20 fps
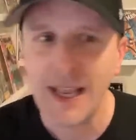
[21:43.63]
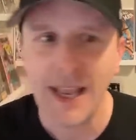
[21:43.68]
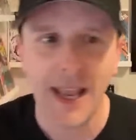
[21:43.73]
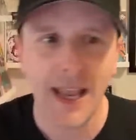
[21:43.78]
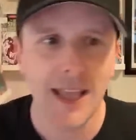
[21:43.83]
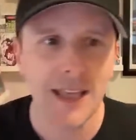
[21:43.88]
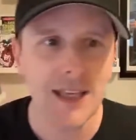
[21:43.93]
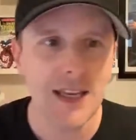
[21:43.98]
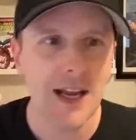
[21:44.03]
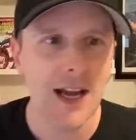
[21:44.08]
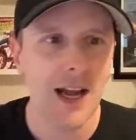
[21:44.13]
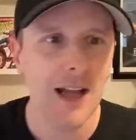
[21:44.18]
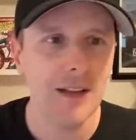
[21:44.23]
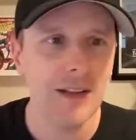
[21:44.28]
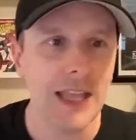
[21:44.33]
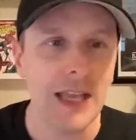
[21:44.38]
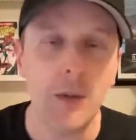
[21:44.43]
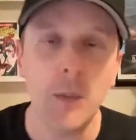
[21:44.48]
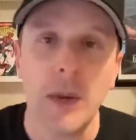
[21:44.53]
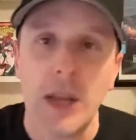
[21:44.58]
And uh,
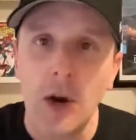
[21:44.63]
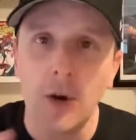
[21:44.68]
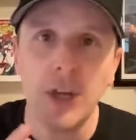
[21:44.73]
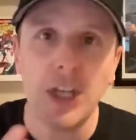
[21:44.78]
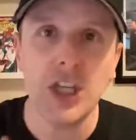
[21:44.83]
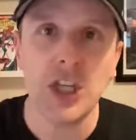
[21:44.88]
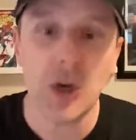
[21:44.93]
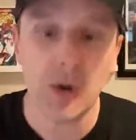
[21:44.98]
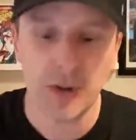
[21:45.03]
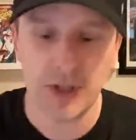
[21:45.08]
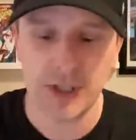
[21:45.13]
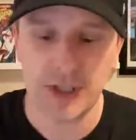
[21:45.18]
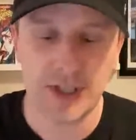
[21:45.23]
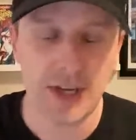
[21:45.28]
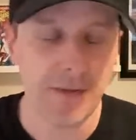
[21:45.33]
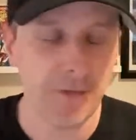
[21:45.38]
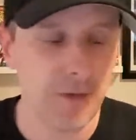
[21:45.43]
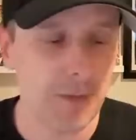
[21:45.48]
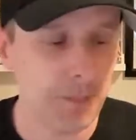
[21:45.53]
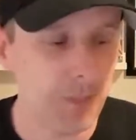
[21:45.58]
like we already know this
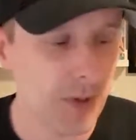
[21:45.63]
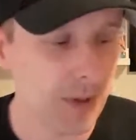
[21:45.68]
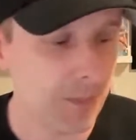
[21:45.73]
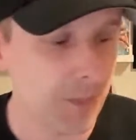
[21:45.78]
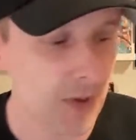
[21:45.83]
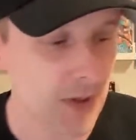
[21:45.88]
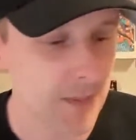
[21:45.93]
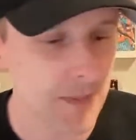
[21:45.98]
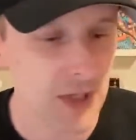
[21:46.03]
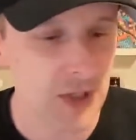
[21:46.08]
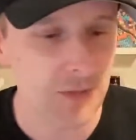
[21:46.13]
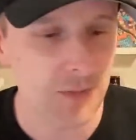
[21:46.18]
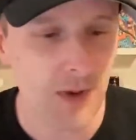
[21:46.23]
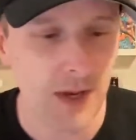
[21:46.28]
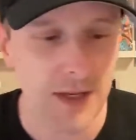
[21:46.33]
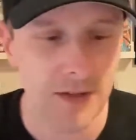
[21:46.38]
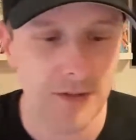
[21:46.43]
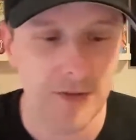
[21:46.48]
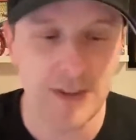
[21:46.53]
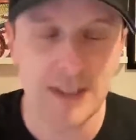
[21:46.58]
stuff pretty much,
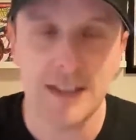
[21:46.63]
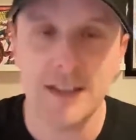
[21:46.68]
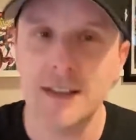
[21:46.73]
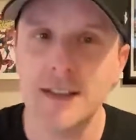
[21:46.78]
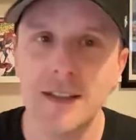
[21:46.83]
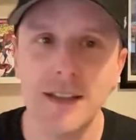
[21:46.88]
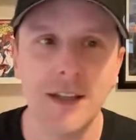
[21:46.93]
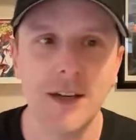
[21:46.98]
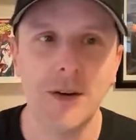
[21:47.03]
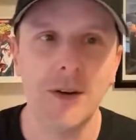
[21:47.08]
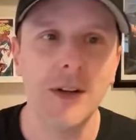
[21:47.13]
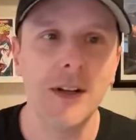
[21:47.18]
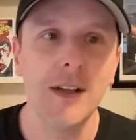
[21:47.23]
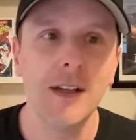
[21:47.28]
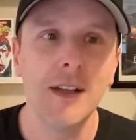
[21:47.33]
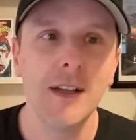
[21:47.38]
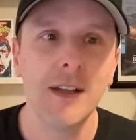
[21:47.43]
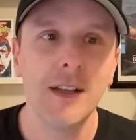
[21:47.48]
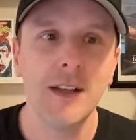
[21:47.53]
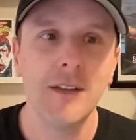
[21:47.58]
uh, you know, you know,
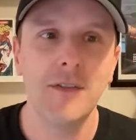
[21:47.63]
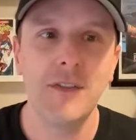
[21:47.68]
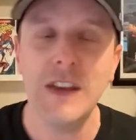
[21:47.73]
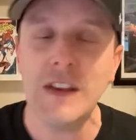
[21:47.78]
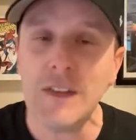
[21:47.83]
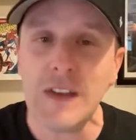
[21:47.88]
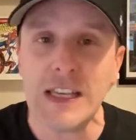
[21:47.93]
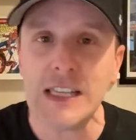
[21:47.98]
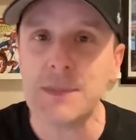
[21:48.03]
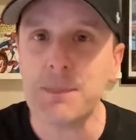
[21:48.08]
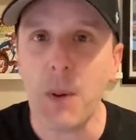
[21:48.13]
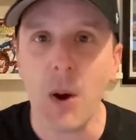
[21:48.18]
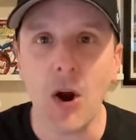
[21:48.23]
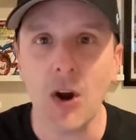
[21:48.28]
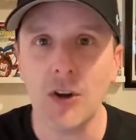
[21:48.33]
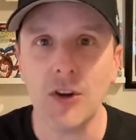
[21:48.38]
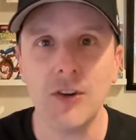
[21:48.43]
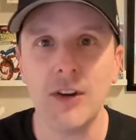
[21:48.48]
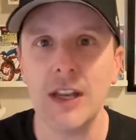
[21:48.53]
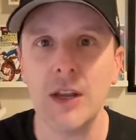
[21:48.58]
VeVe is
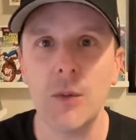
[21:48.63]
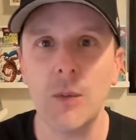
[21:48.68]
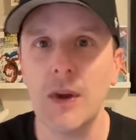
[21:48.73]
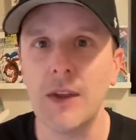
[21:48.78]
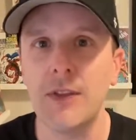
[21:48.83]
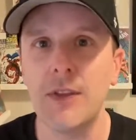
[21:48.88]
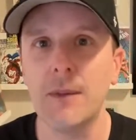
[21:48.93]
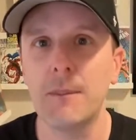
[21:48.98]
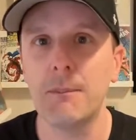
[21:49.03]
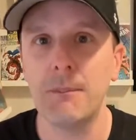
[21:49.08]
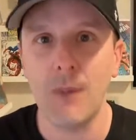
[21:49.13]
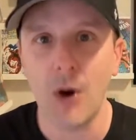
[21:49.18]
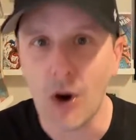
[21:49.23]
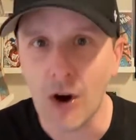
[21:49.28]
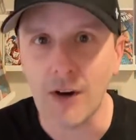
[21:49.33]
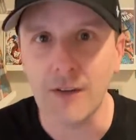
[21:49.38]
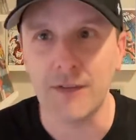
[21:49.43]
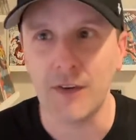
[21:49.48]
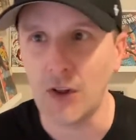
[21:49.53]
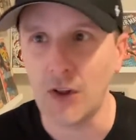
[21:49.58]
partnering with
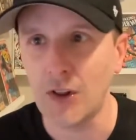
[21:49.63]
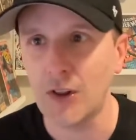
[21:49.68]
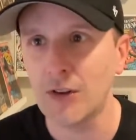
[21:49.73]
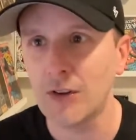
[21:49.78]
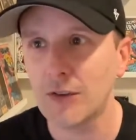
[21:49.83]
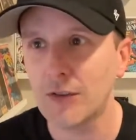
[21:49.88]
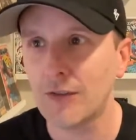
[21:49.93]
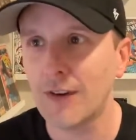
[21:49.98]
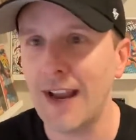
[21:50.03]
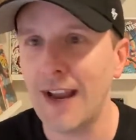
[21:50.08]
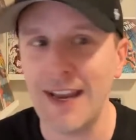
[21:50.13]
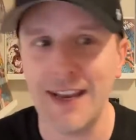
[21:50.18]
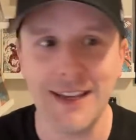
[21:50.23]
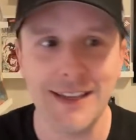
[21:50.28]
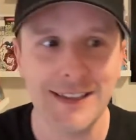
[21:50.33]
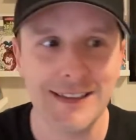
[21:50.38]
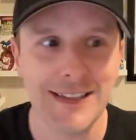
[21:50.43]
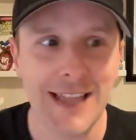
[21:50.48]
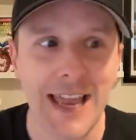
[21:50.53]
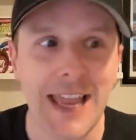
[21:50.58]
Marvel, right?
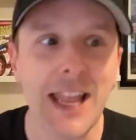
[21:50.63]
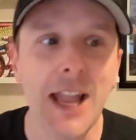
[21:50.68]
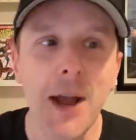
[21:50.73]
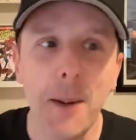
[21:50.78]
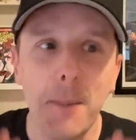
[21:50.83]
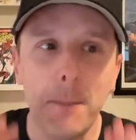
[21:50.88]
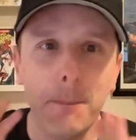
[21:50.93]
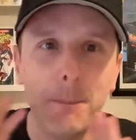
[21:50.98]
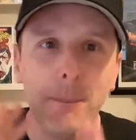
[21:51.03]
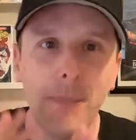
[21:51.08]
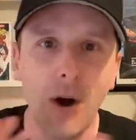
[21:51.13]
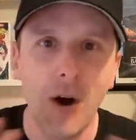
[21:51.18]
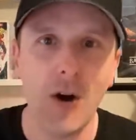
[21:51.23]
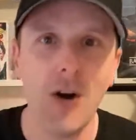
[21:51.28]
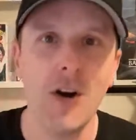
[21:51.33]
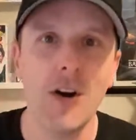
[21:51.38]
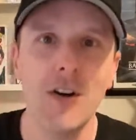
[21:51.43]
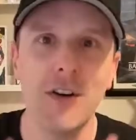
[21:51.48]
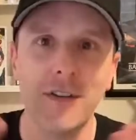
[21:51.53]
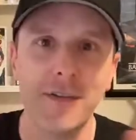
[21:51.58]
Like
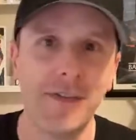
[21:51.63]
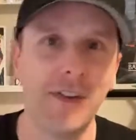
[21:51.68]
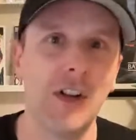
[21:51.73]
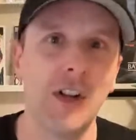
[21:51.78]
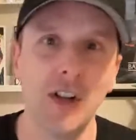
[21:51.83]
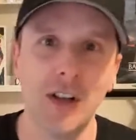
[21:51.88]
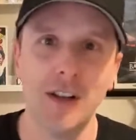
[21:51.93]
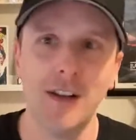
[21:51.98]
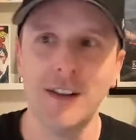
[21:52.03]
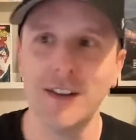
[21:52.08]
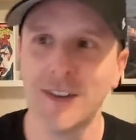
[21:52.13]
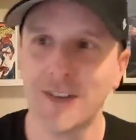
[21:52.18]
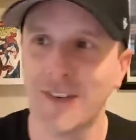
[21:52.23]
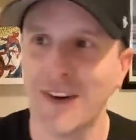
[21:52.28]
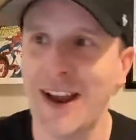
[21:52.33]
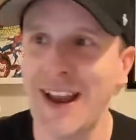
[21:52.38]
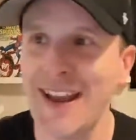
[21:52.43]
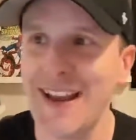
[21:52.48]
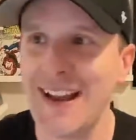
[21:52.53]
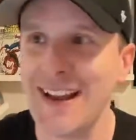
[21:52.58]
Marvel,
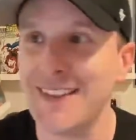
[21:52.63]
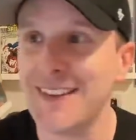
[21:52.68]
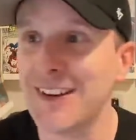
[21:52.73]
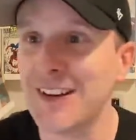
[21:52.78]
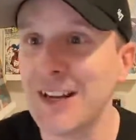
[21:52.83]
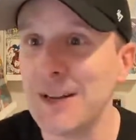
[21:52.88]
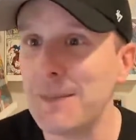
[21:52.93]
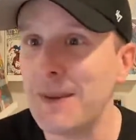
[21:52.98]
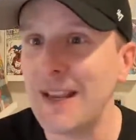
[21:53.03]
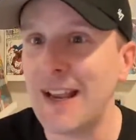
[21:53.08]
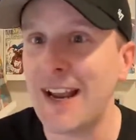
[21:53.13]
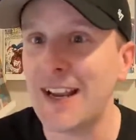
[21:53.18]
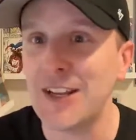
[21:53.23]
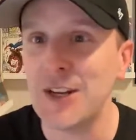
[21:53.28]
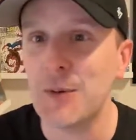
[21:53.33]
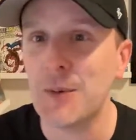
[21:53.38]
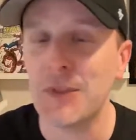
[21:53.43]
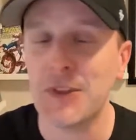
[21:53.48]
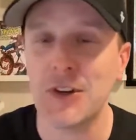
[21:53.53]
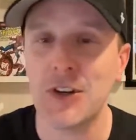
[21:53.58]
right? And they're going to be, I
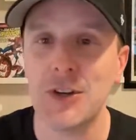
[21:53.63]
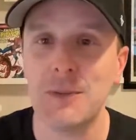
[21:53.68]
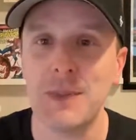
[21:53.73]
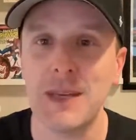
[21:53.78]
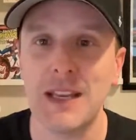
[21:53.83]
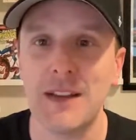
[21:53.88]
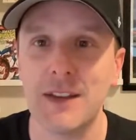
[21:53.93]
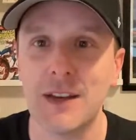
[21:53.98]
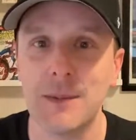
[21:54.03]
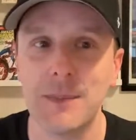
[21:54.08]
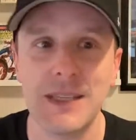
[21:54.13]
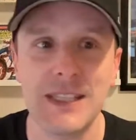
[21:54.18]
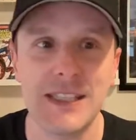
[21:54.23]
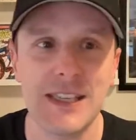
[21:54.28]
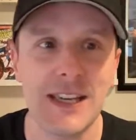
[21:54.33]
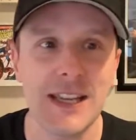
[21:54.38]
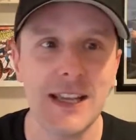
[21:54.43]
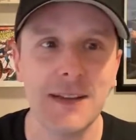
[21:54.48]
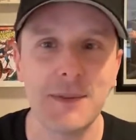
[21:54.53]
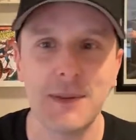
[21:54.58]
don't know what they're going to be. Are they going to be
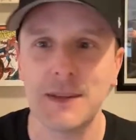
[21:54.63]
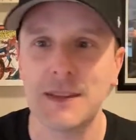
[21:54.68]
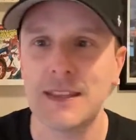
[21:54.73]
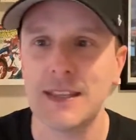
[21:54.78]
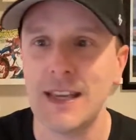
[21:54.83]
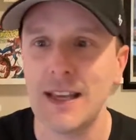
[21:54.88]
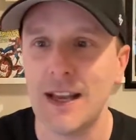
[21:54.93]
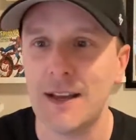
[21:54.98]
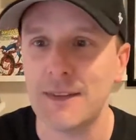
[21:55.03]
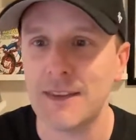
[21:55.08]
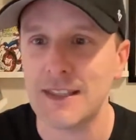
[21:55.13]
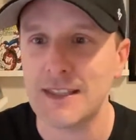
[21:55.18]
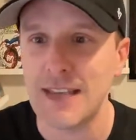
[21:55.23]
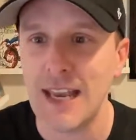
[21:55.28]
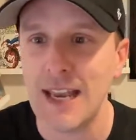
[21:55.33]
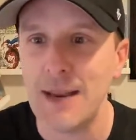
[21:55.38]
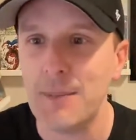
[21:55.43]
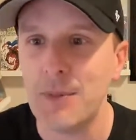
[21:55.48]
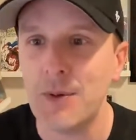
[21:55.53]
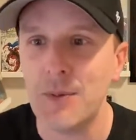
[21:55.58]
sitting at the, at the
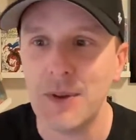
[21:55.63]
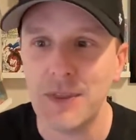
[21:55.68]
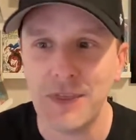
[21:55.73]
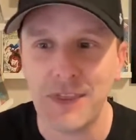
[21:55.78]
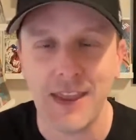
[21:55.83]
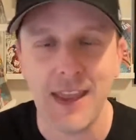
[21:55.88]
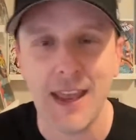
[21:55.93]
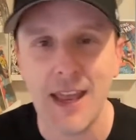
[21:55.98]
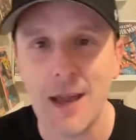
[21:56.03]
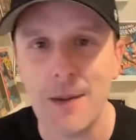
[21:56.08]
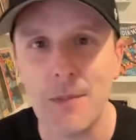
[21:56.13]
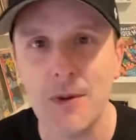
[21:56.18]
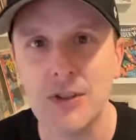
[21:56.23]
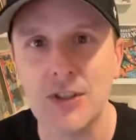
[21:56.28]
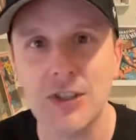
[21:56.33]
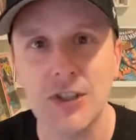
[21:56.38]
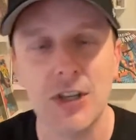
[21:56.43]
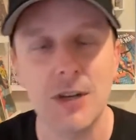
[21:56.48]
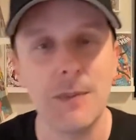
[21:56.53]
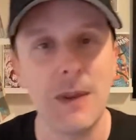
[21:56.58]
table with them or
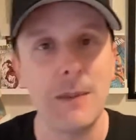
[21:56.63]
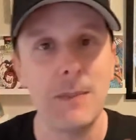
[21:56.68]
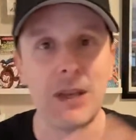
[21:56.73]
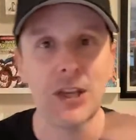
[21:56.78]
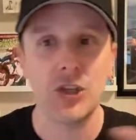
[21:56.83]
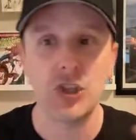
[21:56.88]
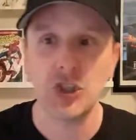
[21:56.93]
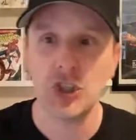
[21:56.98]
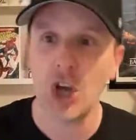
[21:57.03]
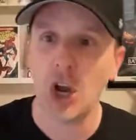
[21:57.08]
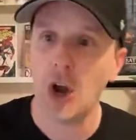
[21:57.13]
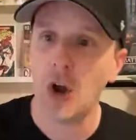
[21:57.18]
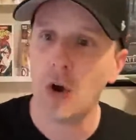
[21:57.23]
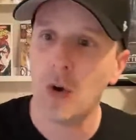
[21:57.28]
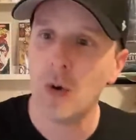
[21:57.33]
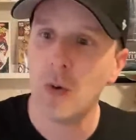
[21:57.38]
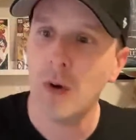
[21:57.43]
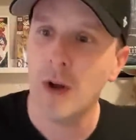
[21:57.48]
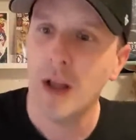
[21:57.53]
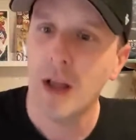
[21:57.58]
is it going to be a big
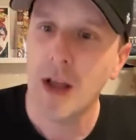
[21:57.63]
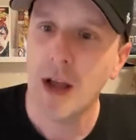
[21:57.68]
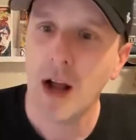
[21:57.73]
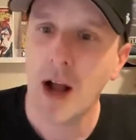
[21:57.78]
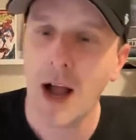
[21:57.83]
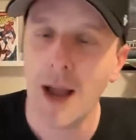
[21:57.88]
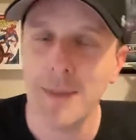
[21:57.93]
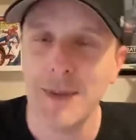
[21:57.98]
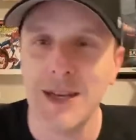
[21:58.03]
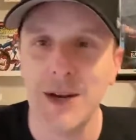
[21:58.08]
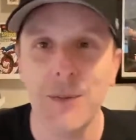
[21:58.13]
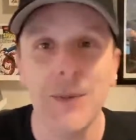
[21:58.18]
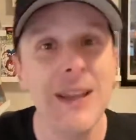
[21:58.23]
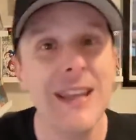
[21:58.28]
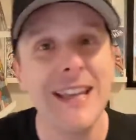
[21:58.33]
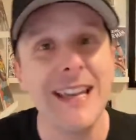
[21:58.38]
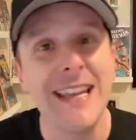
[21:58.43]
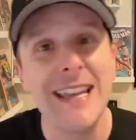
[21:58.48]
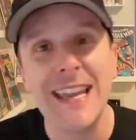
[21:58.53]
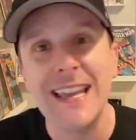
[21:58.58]
show? I mean, are
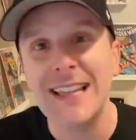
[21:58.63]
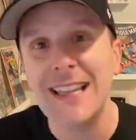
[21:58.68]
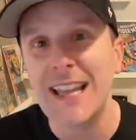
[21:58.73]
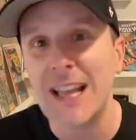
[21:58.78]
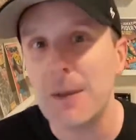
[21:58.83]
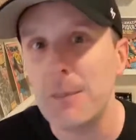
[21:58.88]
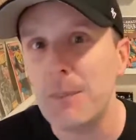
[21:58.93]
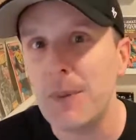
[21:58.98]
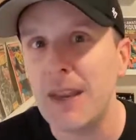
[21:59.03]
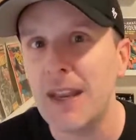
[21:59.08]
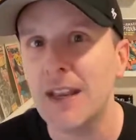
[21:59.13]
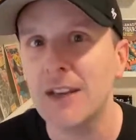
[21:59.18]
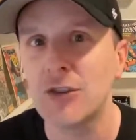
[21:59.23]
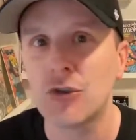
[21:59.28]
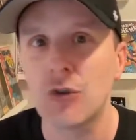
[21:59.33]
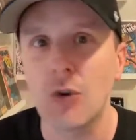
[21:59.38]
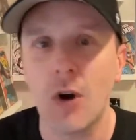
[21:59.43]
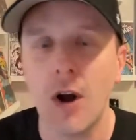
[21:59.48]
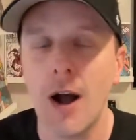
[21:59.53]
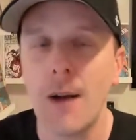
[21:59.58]
we going to get like a
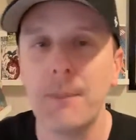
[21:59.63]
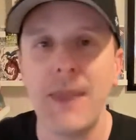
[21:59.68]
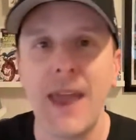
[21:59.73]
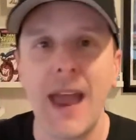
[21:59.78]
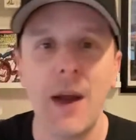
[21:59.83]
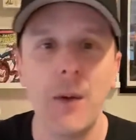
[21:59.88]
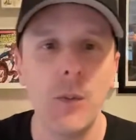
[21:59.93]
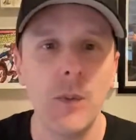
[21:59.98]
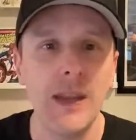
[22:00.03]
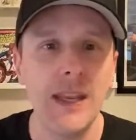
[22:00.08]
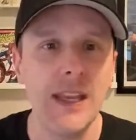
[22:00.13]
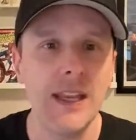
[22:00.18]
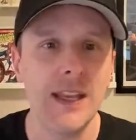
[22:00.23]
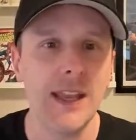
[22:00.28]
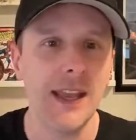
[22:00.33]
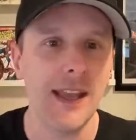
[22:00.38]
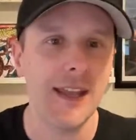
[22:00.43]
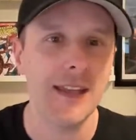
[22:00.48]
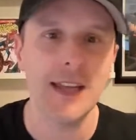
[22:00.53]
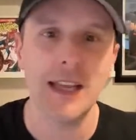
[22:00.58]
big drop that
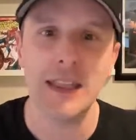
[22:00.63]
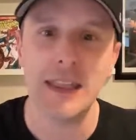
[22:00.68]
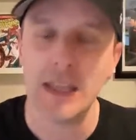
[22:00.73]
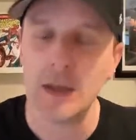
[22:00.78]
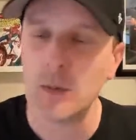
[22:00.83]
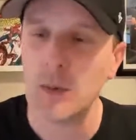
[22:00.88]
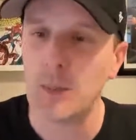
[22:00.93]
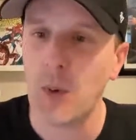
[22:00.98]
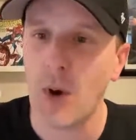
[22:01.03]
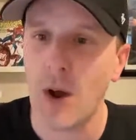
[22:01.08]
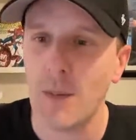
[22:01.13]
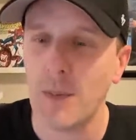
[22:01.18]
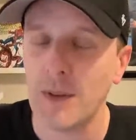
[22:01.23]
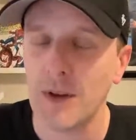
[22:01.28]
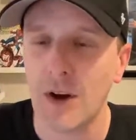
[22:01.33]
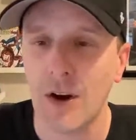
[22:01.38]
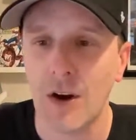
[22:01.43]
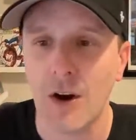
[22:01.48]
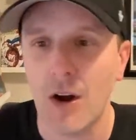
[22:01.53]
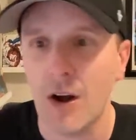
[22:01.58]
weekend? I think we
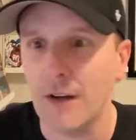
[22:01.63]
probably are.